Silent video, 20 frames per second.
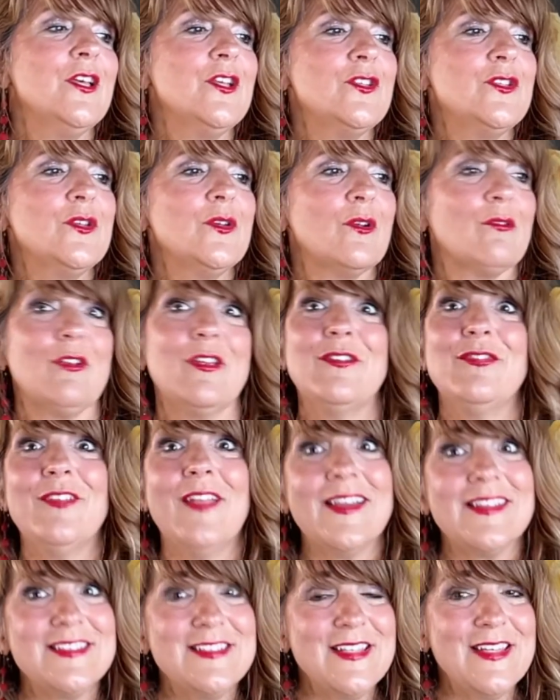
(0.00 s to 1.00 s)
Do it
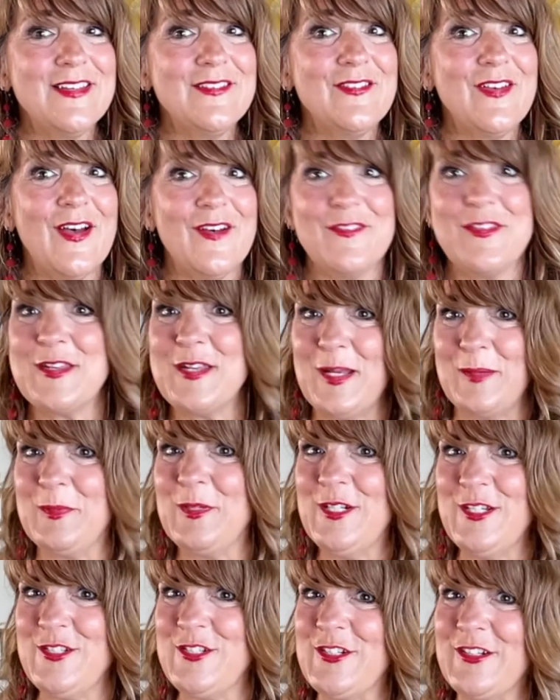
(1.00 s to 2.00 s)
reflective of the
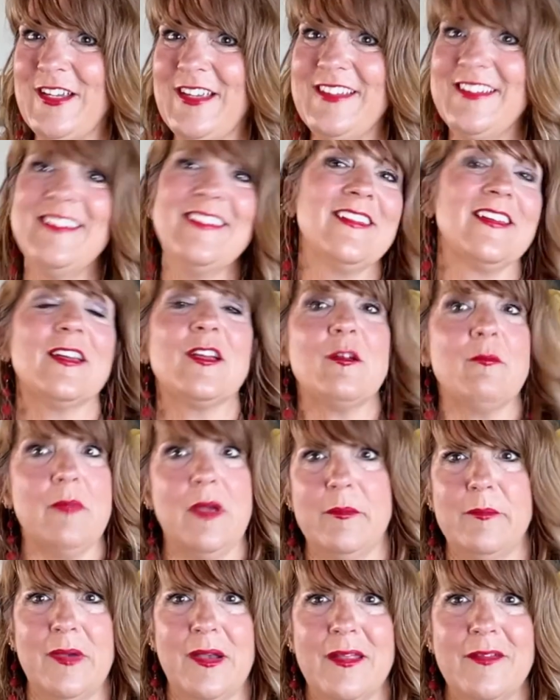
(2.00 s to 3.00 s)
neighborhood you're in,
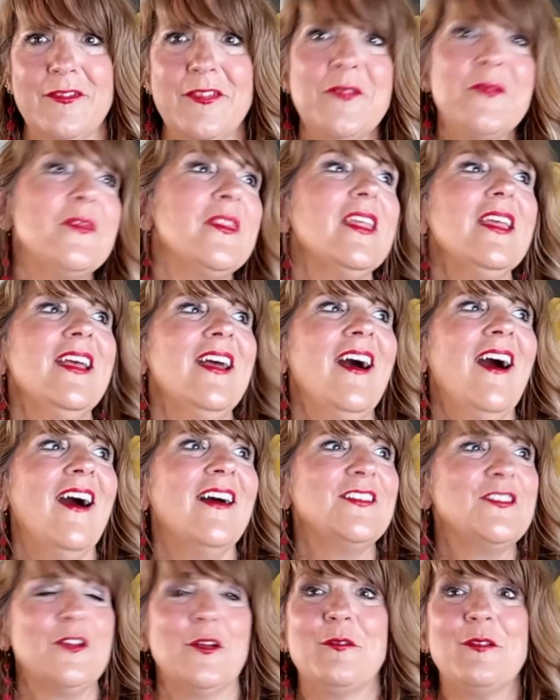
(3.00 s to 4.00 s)
commemorative.
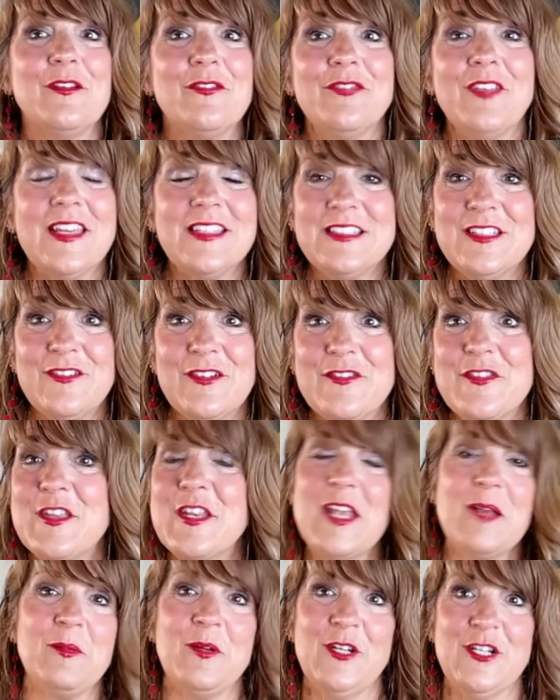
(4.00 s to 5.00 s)
Do it reflective of the
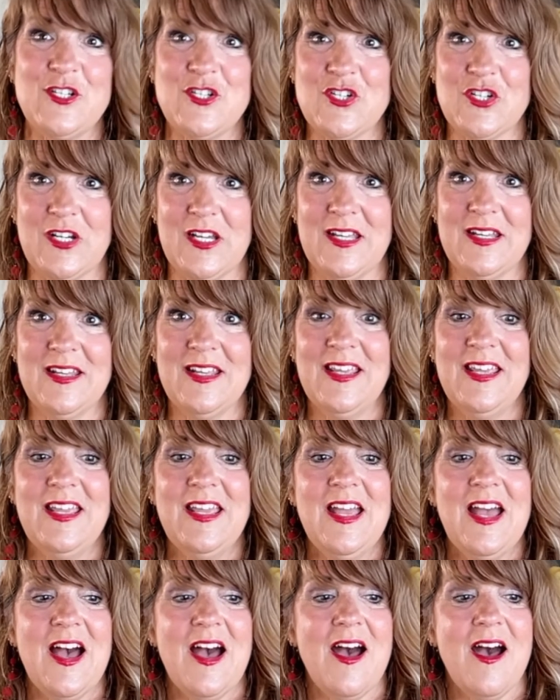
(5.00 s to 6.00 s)
neighborhood you're in.
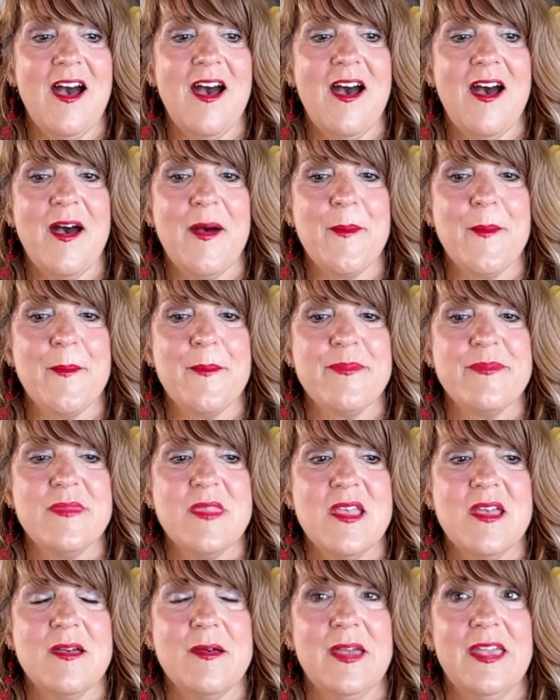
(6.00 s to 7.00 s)
Um,
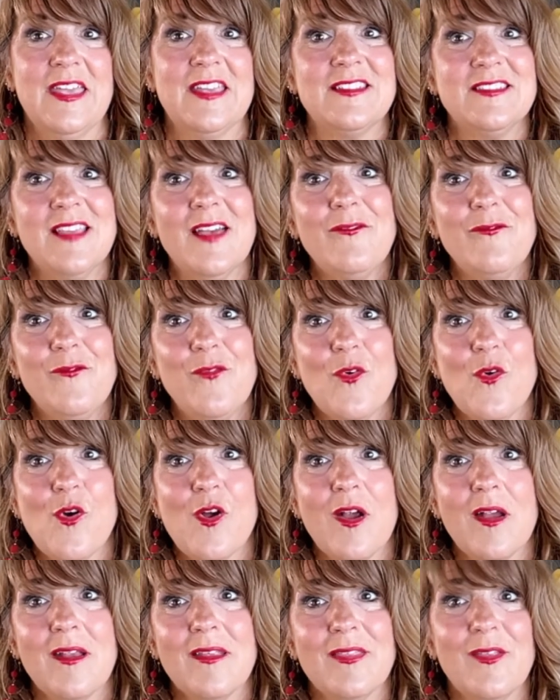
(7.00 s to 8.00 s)
except
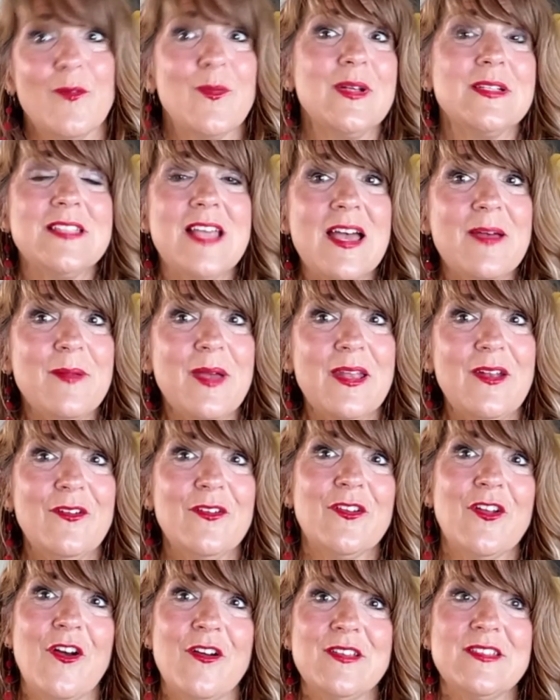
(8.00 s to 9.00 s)
for the one time, I
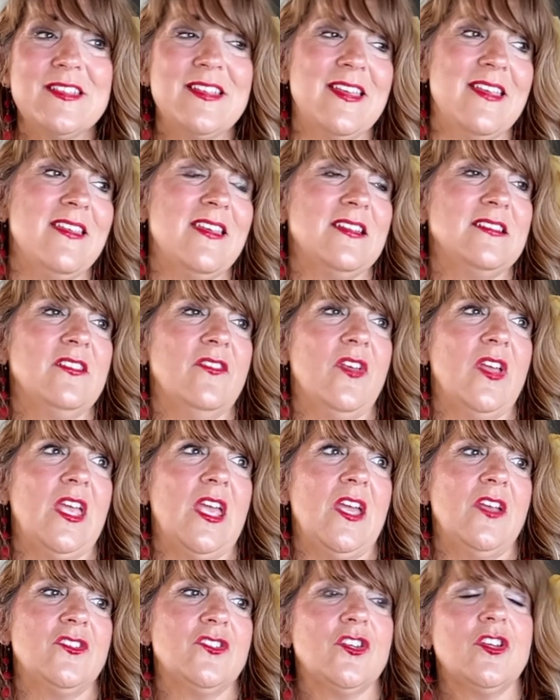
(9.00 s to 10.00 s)
don't always say that, it's
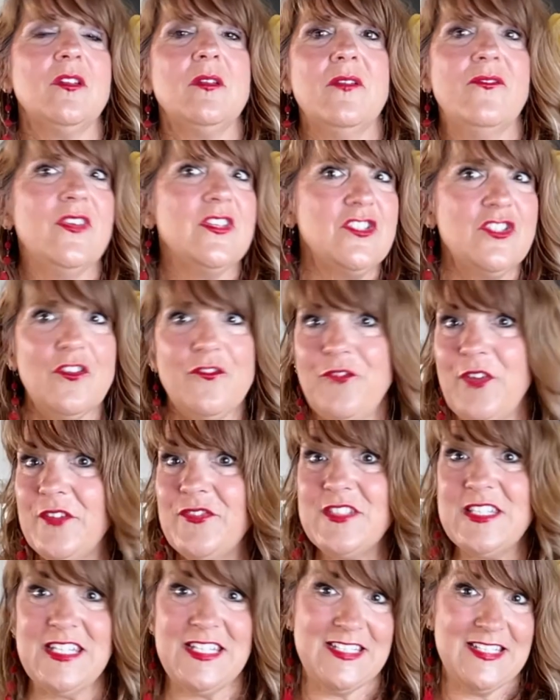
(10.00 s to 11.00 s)
like, it's gonna, if it's your
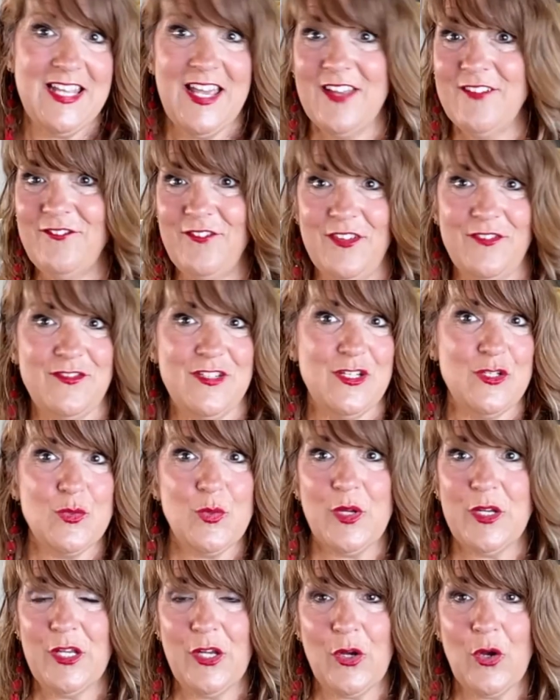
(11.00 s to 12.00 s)
fifteen, ten, fifteen,
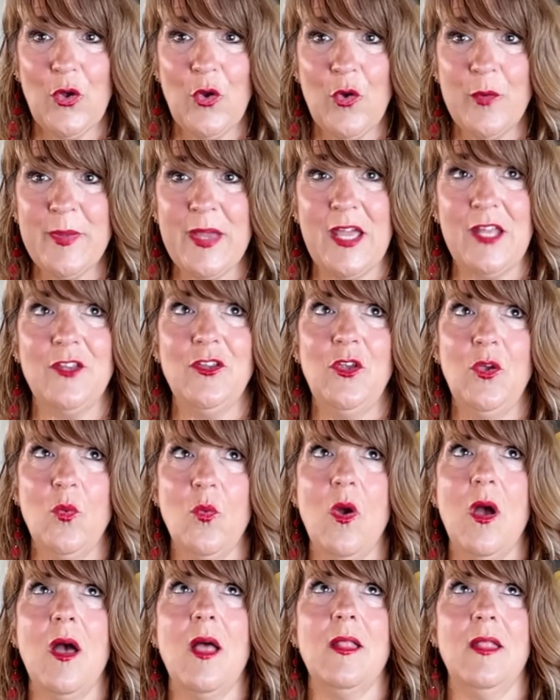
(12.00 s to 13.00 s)
twenty year home and you
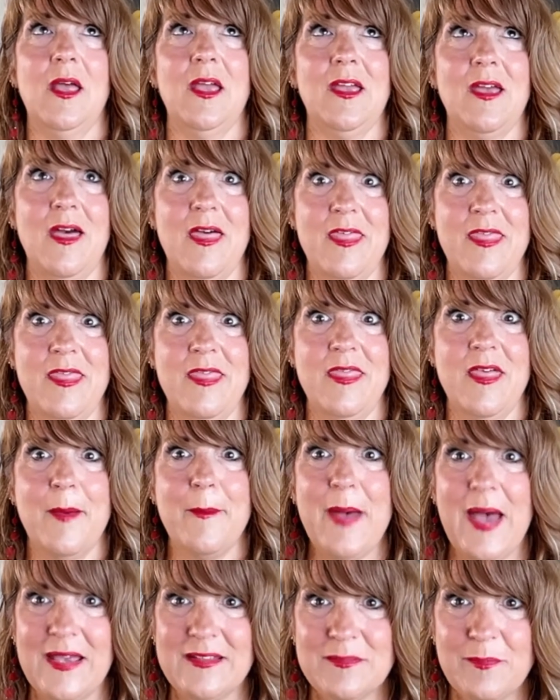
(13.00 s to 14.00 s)
want like the
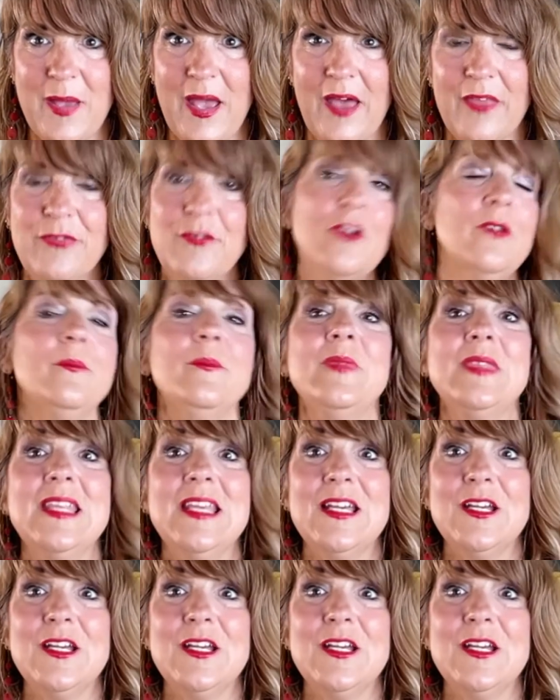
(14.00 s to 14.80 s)
best bathroom,